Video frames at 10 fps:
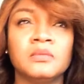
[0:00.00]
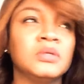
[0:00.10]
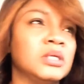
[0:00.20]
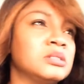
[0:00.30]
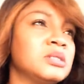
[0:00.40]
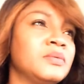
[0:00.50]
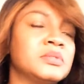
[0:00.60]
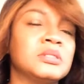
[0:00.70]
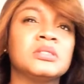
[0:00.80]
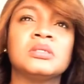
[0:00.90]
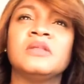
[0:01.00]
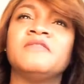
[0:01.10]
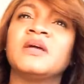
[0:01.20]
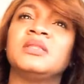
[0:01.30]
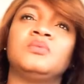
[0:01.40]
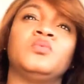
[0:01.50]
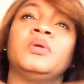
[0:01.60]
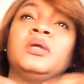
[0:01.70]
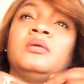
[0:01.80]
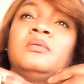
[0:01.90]
Yes, that was it. The fact that we
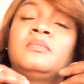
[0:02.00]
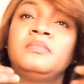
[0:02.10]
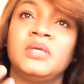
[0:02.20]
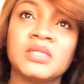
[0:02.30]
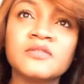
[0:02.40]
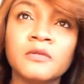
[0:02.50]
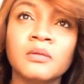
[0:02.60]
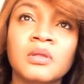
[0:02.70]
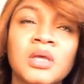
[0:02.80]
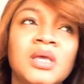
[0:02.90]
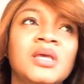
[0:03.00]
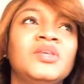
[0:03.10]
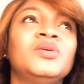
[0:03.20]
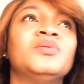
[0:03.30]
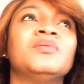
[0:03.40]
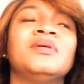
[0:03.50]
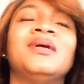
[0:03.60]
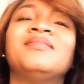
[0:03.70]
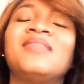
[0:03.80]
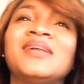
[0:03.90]
were peaceful. you know,
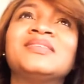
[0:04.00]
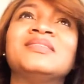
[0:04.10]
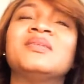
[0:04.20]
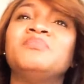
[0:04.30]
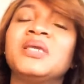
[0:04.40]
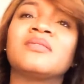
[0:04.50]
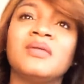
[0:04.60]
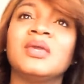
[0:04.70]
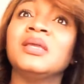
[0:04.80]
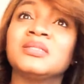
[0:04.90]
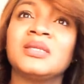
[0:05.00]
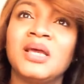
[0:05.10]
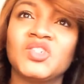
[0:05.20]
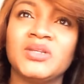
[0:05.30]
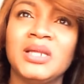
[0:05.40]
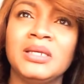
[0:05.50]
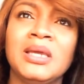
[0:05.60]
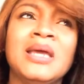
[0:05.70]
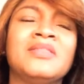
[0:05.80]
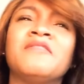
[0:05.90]
and that is a big thing internationally.
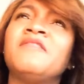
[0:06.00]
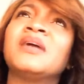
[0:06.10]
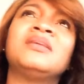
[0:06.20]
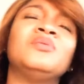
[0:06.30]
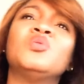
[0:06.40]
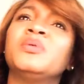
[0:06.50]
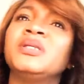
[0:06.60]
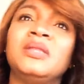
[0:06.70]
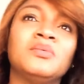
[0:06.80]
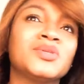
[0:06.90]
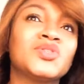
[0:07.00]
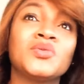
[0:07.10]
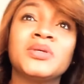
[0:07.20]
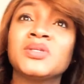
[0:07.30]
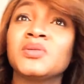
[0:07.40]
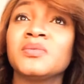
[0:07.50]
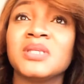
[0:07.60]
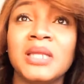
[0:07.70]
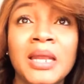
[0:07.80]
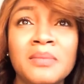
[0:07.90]
The fact that nobody there was throwing stones
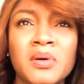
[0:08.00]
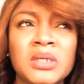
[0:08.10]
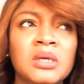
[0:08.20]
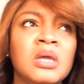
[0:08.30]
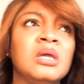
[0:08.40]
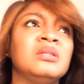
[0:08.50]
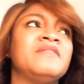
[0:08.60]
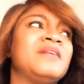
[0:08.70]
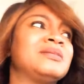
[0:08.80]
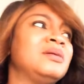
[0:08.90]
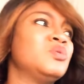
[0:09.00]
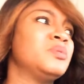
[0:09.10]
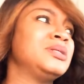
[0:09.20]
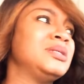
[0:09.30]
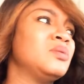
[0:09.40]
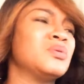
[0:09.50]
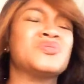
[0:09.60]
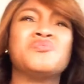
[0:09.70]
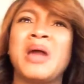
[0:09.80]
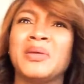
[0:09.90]
at anybody, the fact that nobody there was
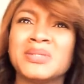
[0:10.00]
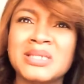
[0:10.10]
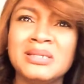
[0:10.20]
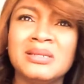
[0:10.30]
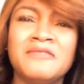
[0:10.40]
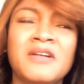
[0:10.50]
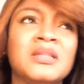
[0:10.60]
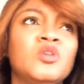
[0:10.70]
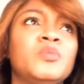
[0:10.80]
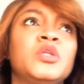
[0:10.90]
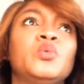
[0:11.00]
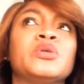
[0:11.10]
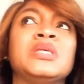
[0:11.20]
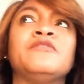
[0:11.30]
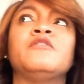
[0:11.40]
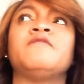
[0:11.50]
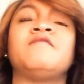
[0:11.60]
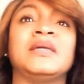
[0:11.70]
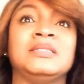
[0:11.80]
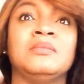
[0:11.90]
rioting, the fact that nobody was even
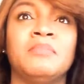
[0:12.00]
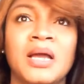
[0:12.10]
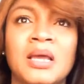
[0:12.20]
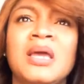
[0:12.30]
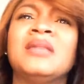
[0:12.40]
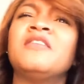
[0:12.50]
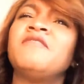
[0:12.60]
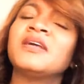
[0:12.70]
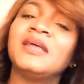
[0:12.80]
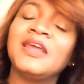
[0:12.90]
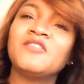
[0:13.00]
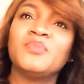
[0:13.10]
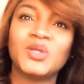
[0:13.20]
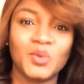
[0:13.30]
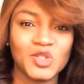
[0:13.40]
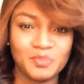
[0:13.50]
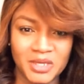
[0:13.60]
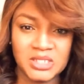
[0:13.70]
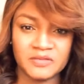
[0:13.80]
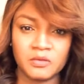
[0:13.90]
fighting back, the fact that everybody was
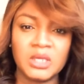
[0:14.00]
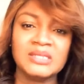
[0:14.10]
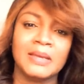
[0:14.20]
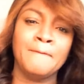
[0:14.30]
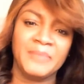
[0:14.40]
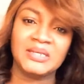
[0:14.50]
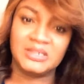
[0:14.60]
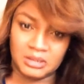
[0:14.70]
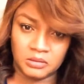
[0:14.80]
peaceful is a big deal.